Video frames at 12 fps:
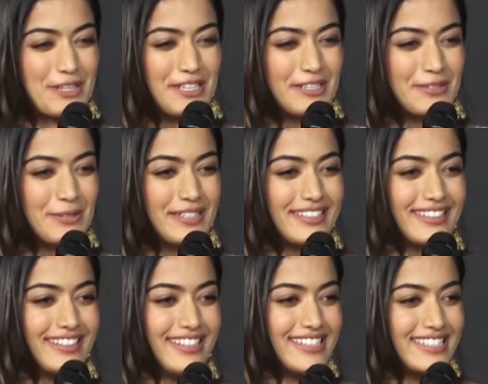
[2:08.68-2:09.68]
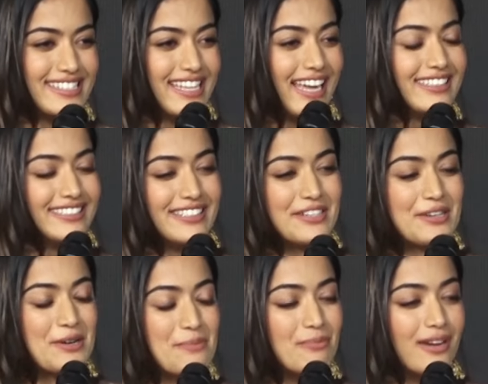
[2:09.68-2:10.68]
Before you walk into a, a,
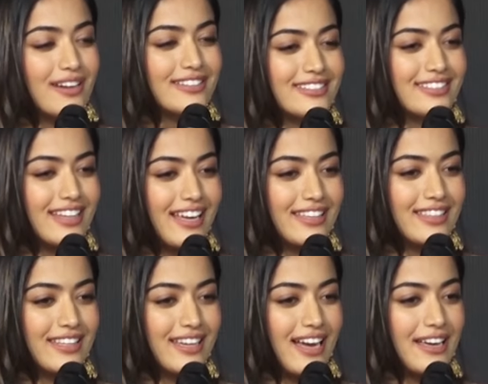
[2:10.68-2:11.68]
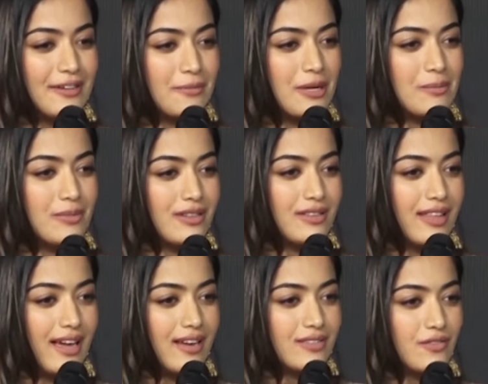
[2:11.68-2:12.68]
set. But I think I
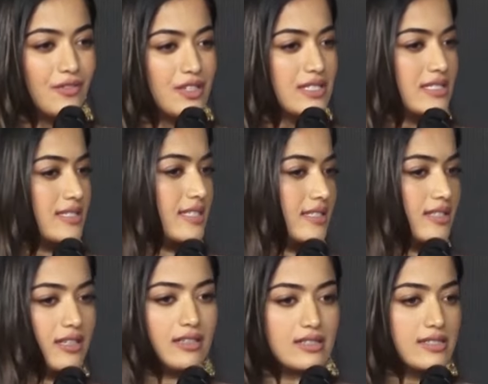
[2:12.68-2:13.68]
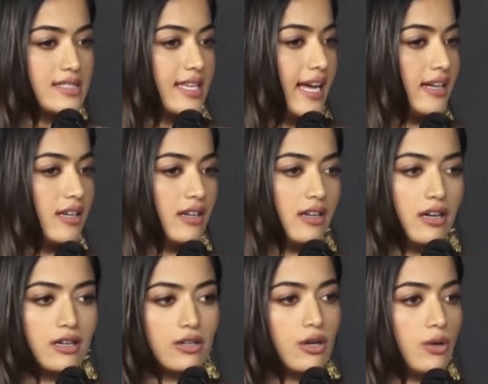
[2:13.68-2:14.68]
remember that first uh,
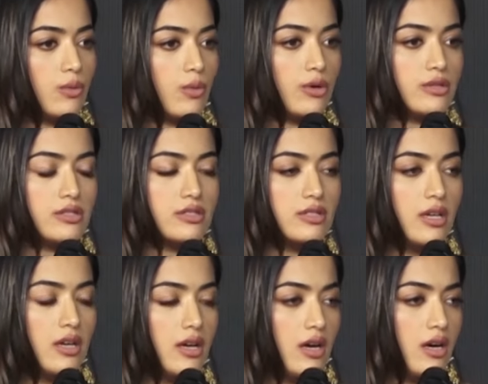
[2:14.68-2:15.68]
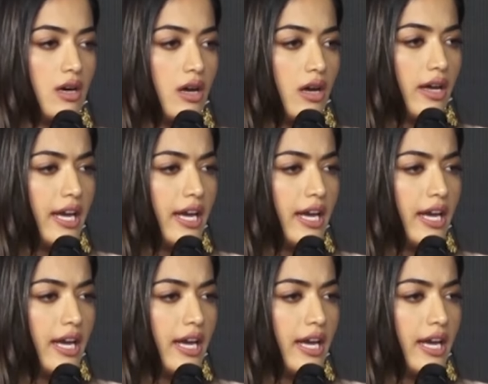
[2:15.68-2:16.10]
sked in Lucknow was,